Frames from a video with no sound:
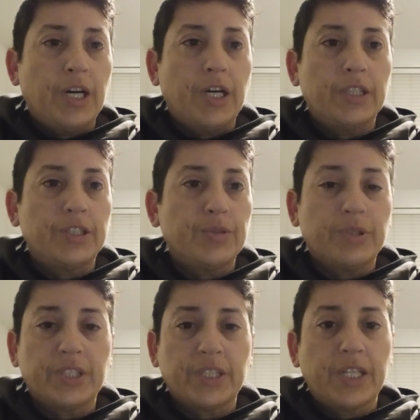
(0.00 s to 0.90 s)
She
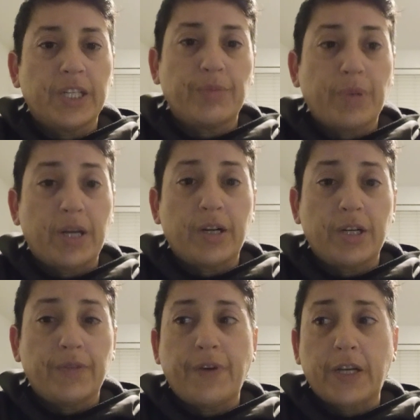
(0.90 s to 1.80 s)
wasn't getting better.
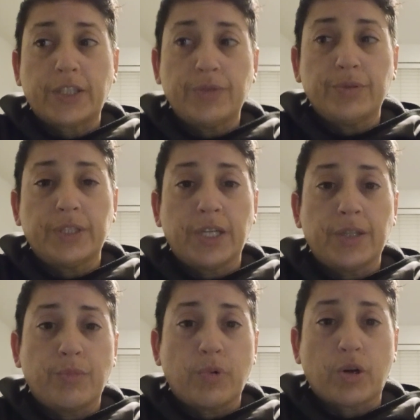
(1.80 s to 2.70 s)
In fact, she was
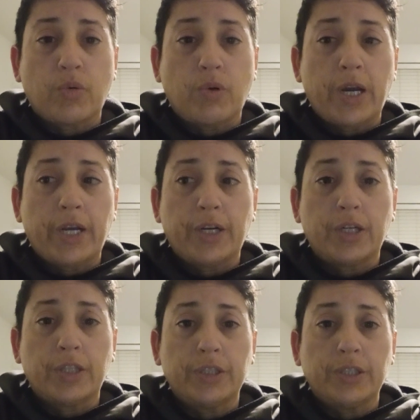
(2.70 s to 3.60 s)
getting more
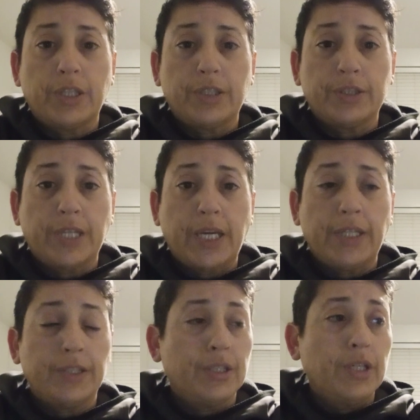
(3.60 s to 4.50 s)
quieter
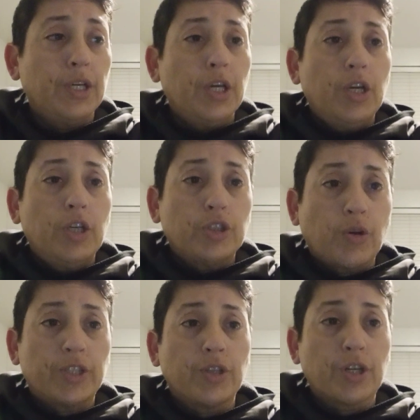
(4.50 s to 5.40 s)
days. So
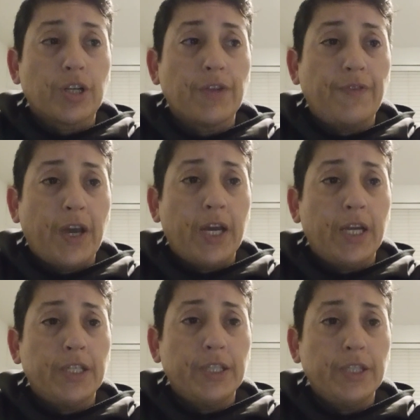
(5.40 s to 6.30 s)
I took her to the vet.
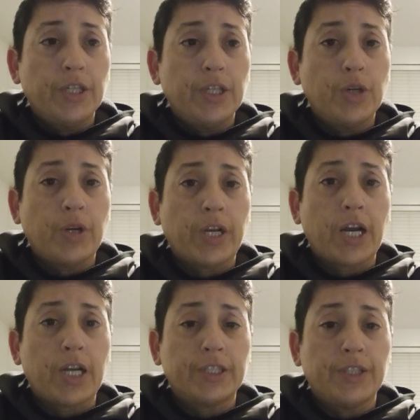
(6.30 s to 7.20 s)
When I
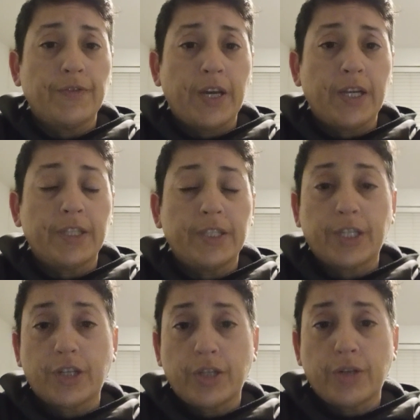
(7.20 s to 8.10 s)
got to the vet,
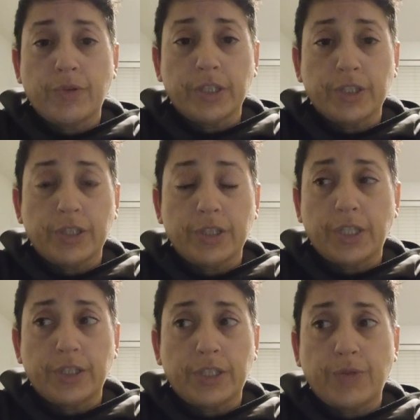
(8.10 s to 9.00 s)

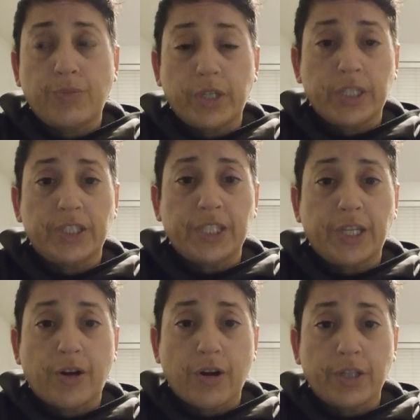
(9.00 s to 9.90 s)
they wouldn't see
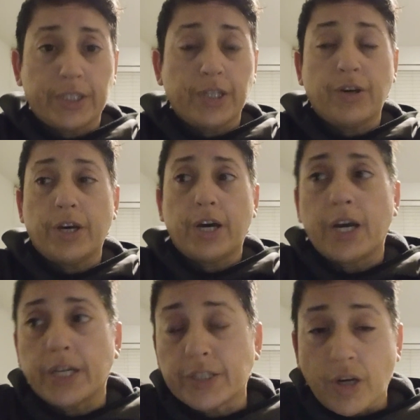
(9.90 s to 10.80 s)
her until
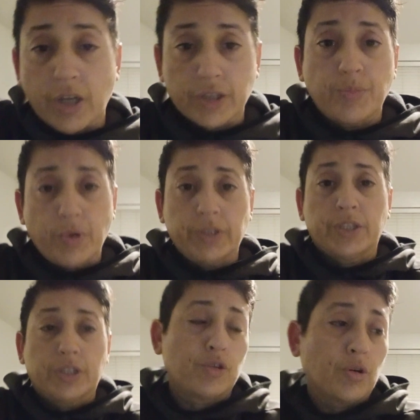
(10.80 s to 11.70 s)
I talked to poison
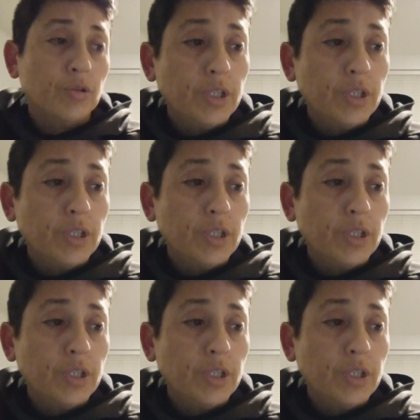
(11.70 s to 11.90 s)
control.